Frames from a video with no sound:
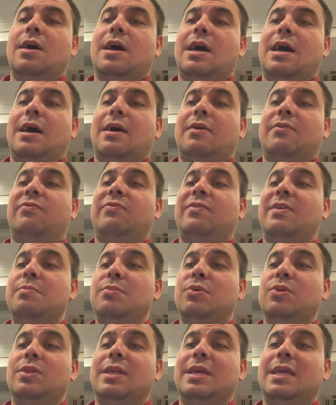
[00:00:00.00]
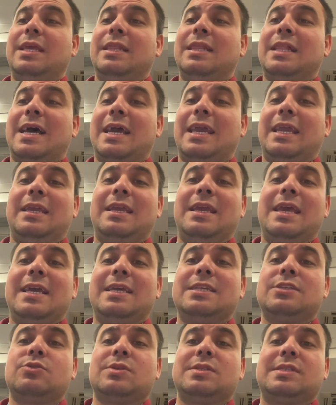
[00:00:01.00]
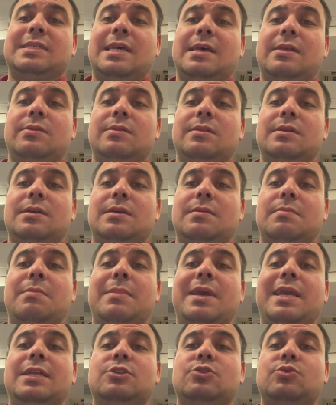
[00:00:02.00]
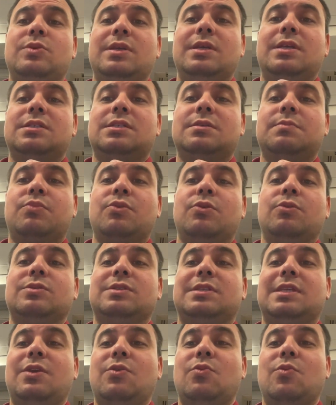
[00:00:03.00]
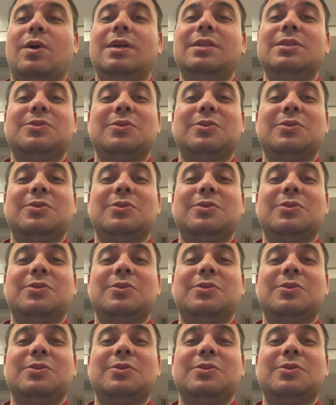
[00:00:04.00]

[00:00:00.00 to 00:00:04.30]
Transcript: fibulin like extracellular matrix protein 1.